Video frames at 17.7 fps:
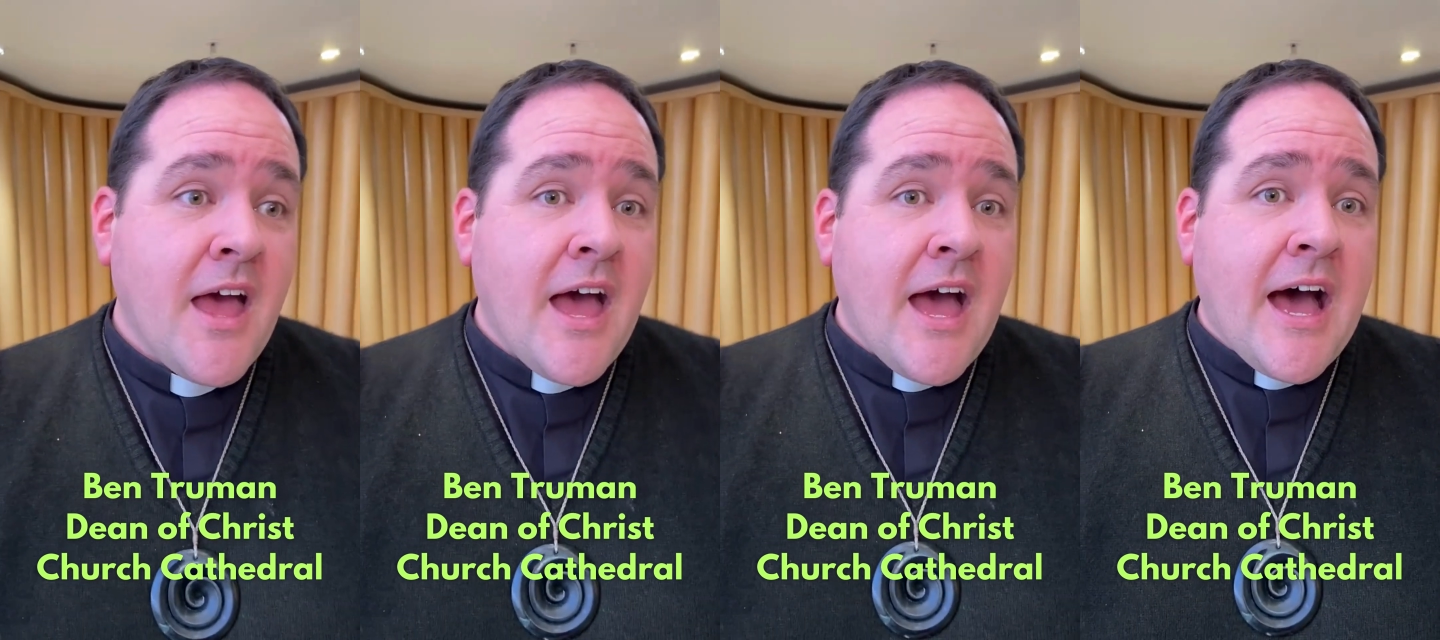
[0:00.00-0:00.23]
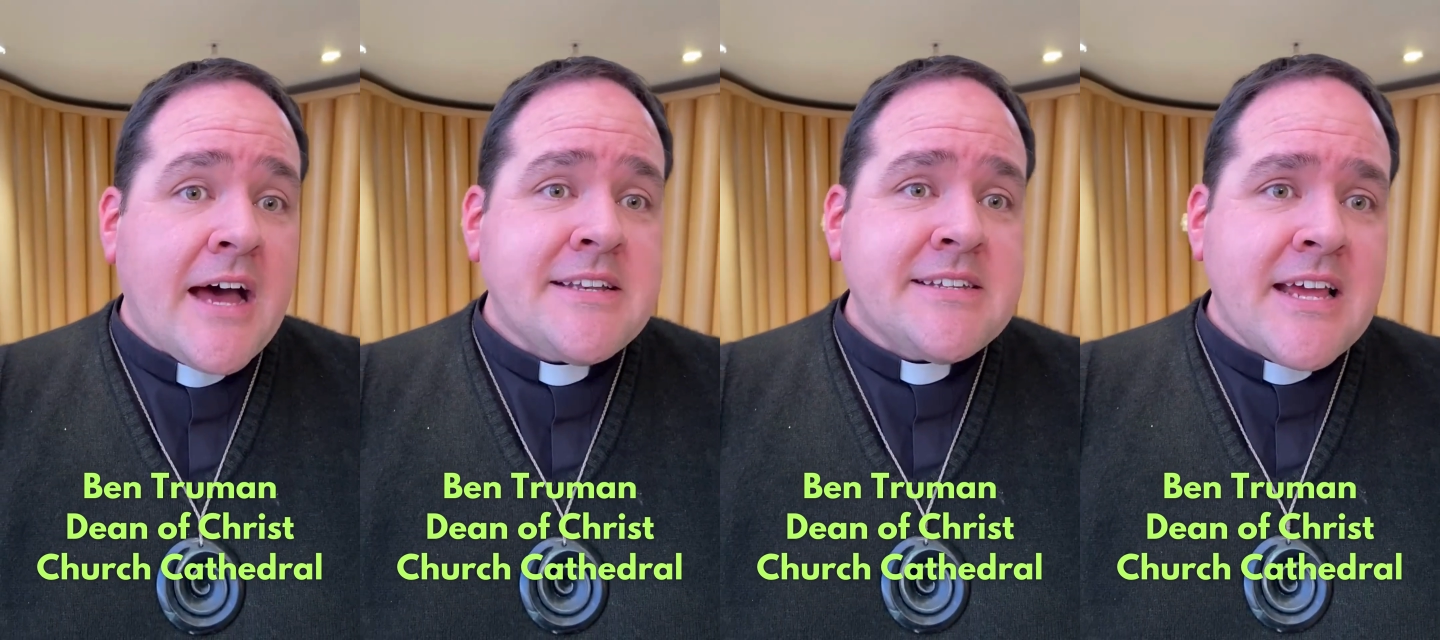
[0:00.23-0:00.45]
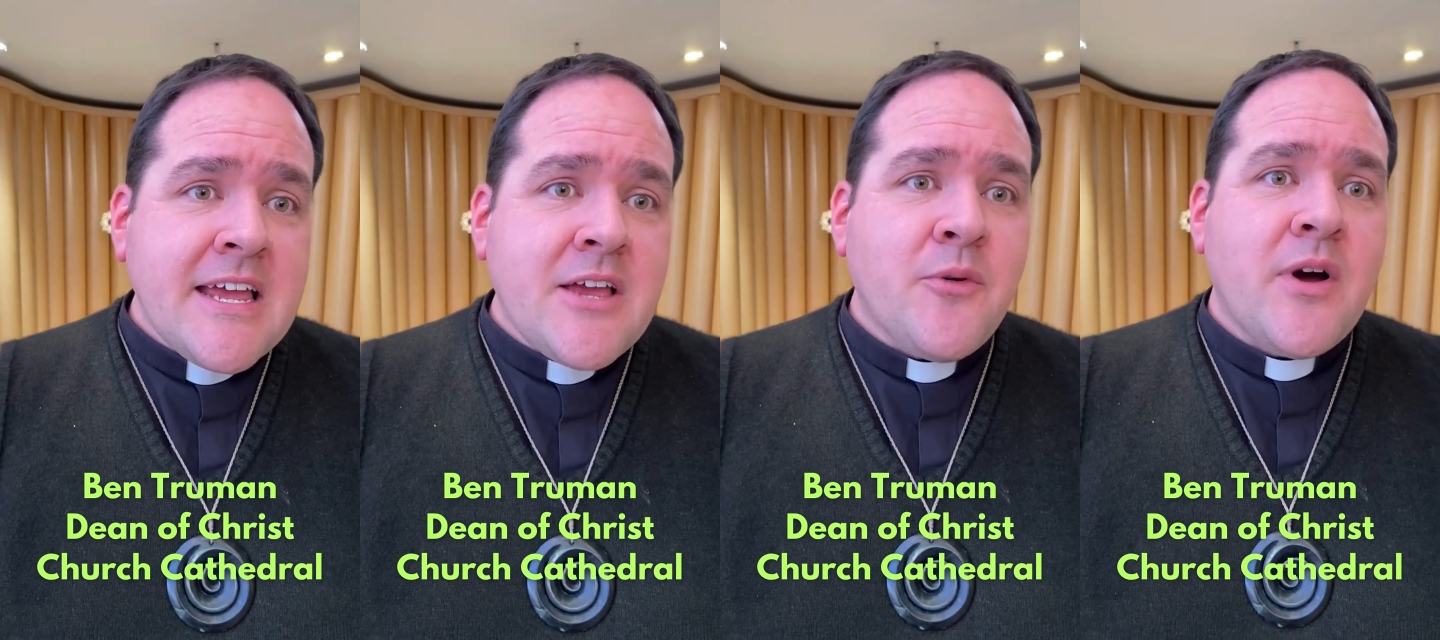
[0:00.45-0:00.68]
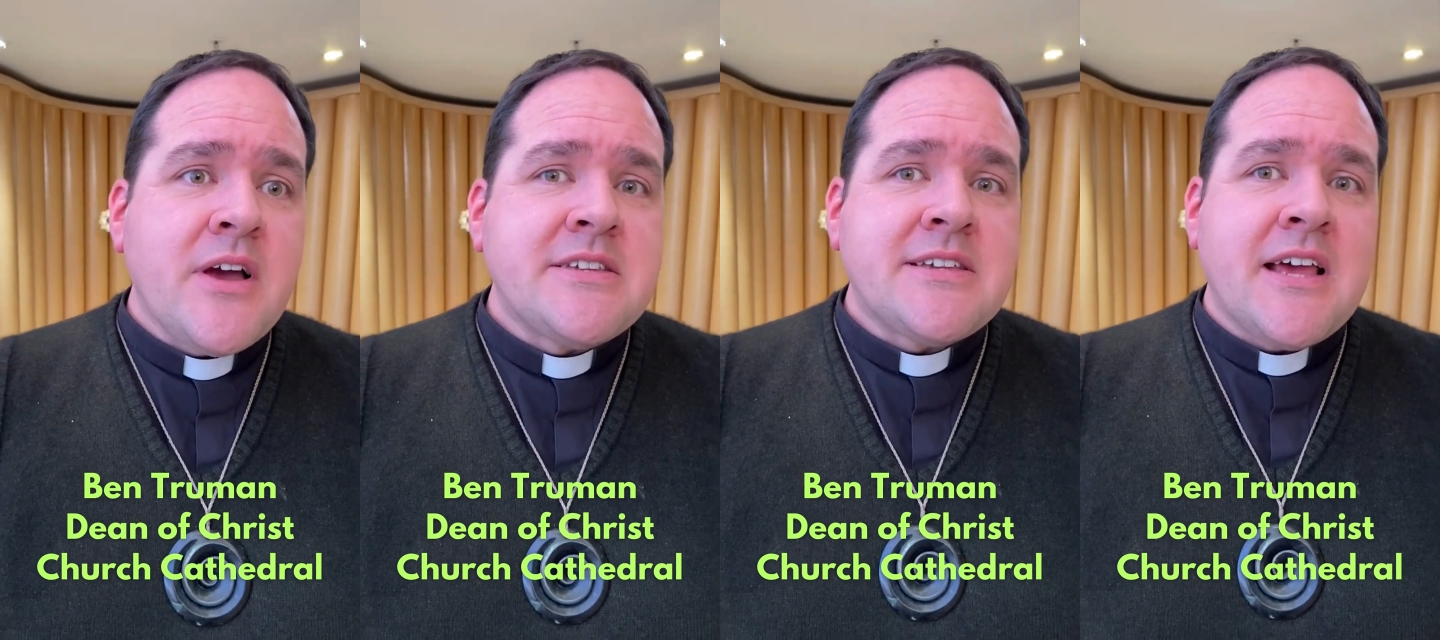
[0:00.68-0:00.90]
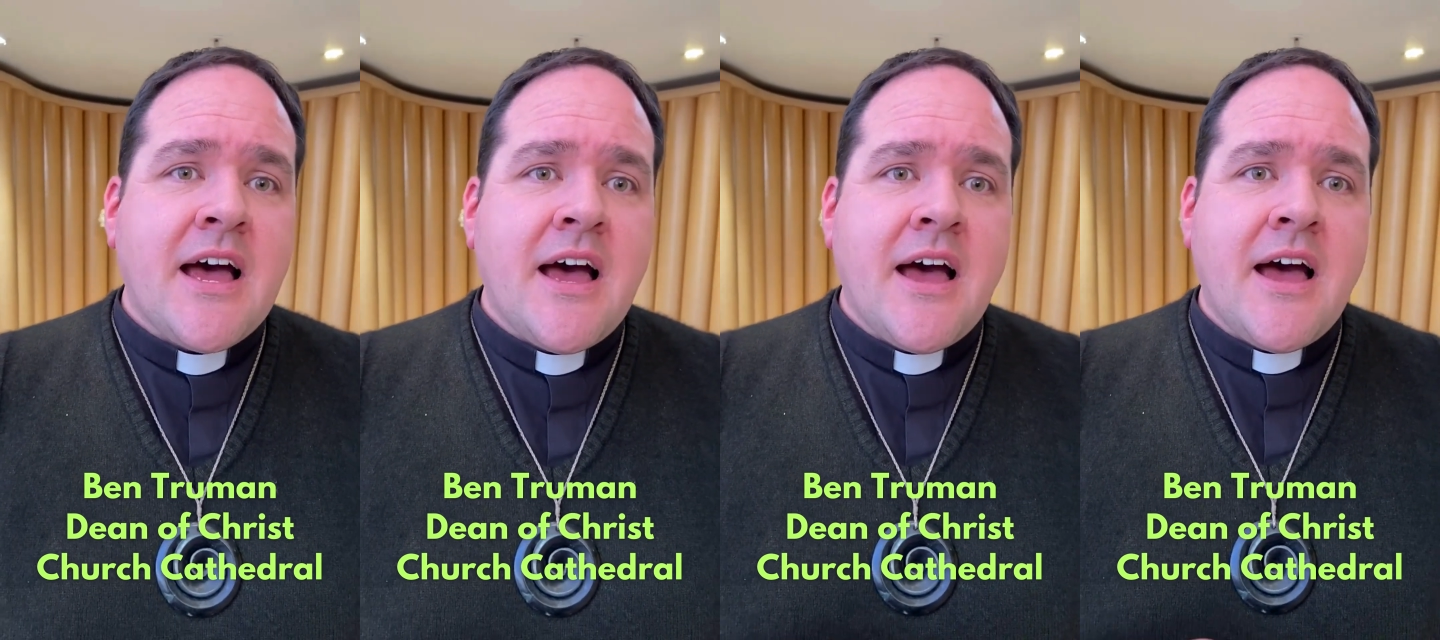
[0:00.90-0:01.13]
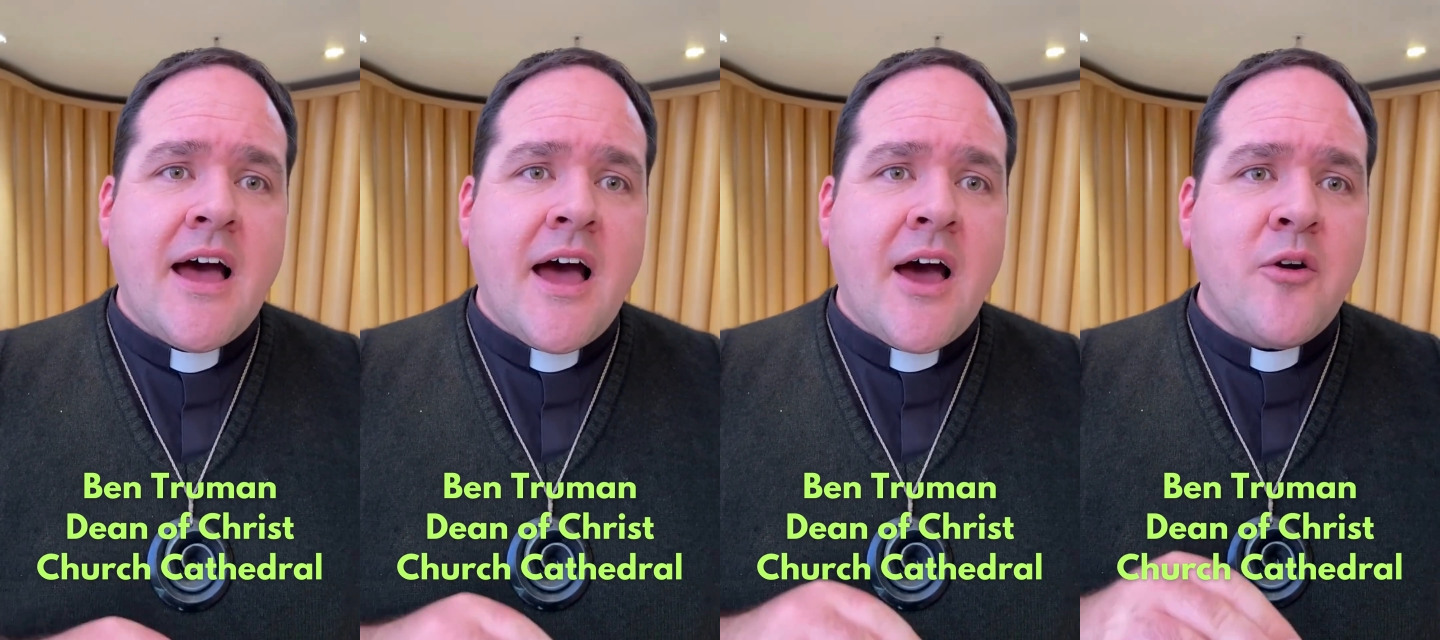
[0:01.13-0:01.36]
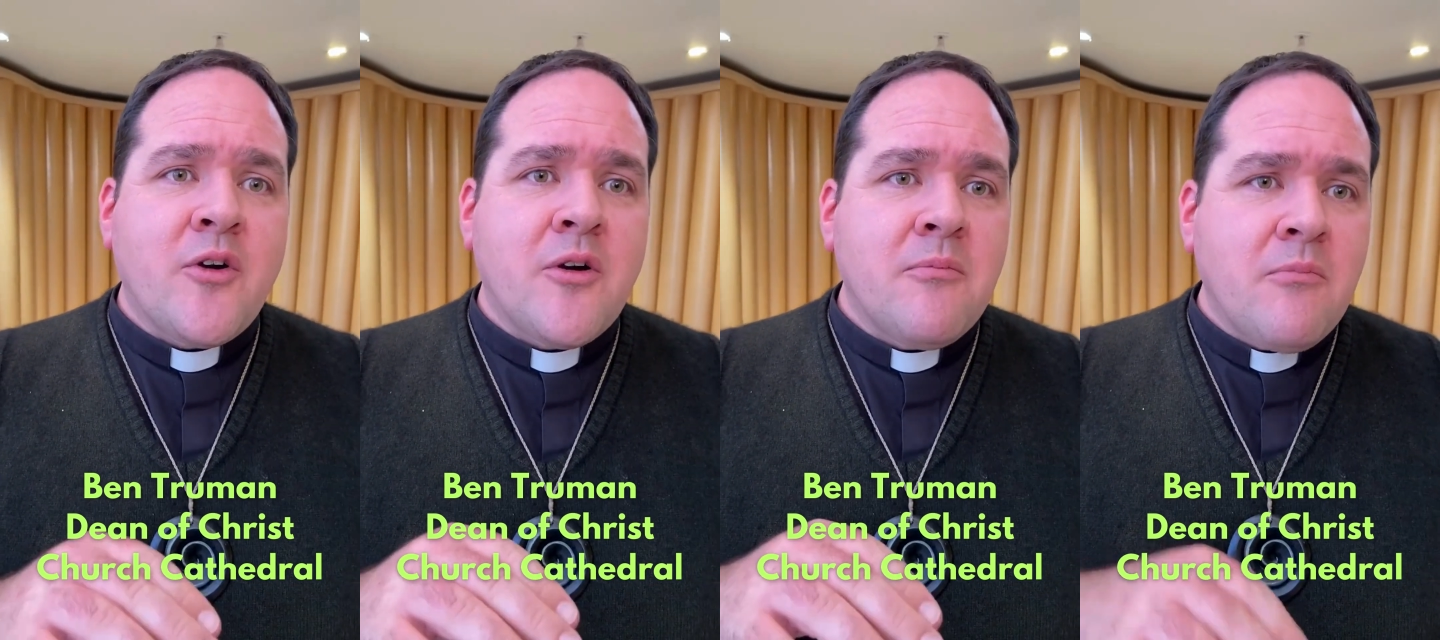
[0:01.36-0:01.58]
Our takeaways are
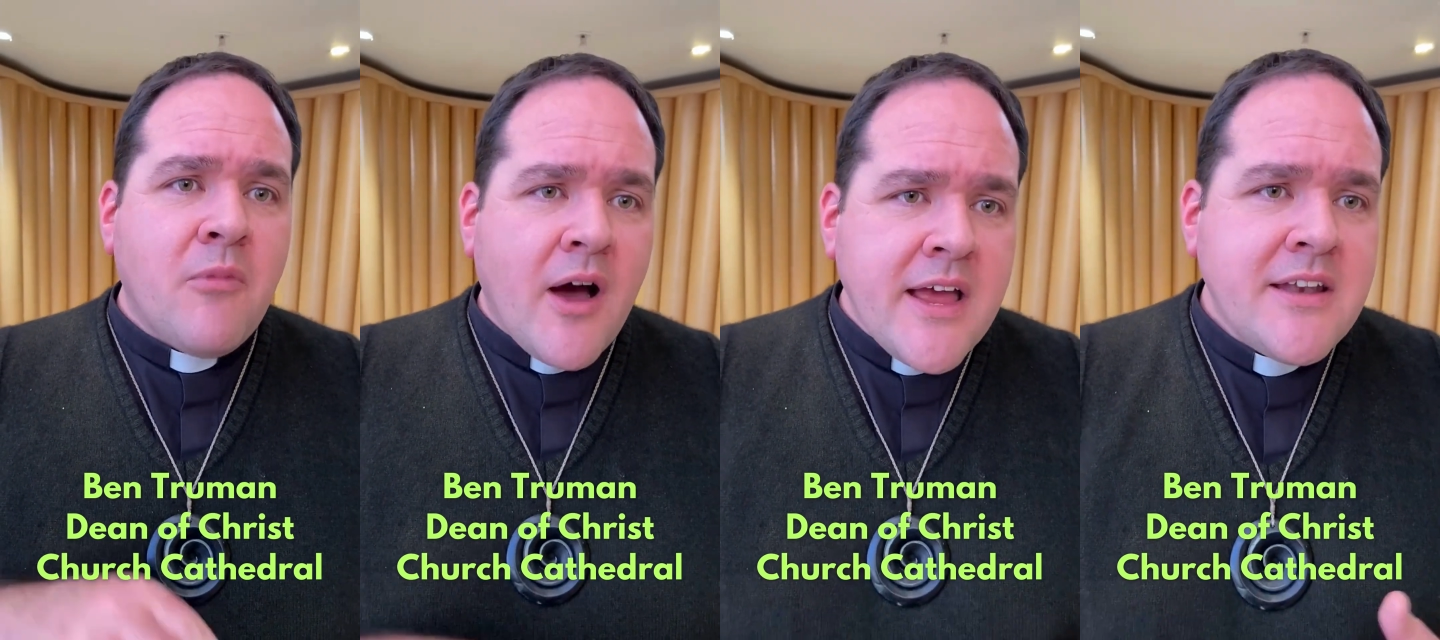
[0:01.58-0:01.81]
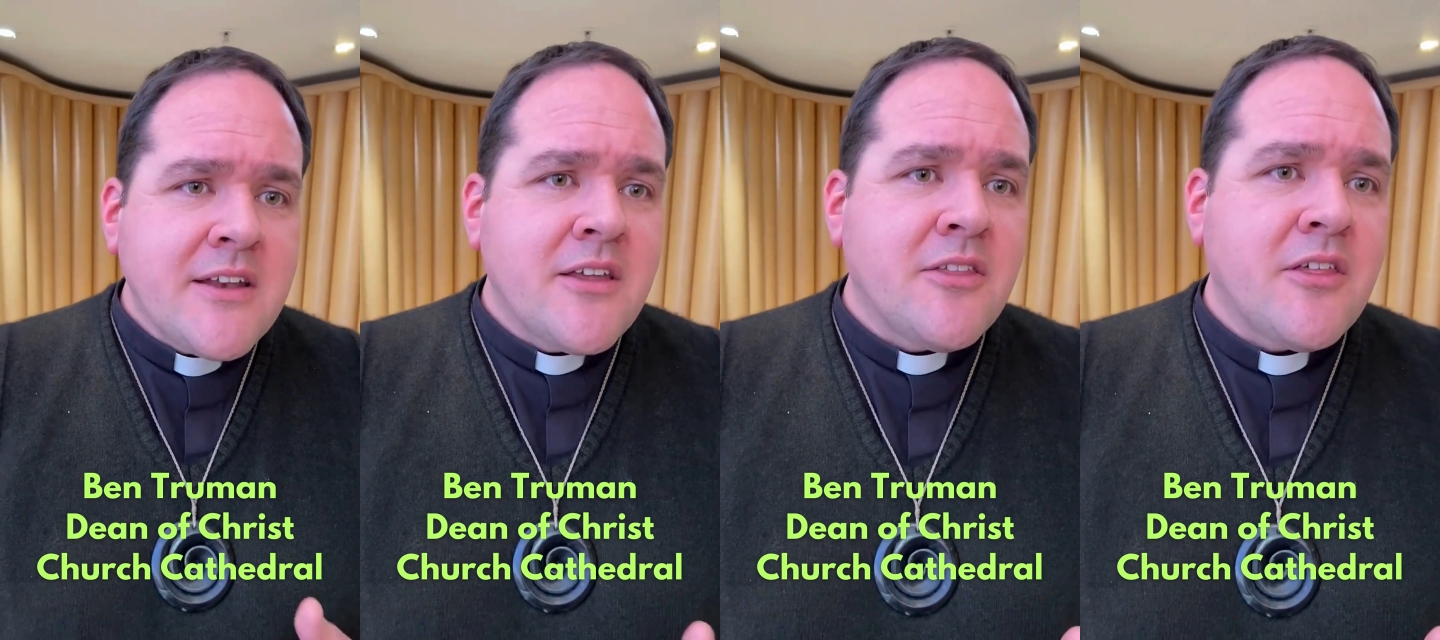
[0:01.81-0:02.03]
a reminder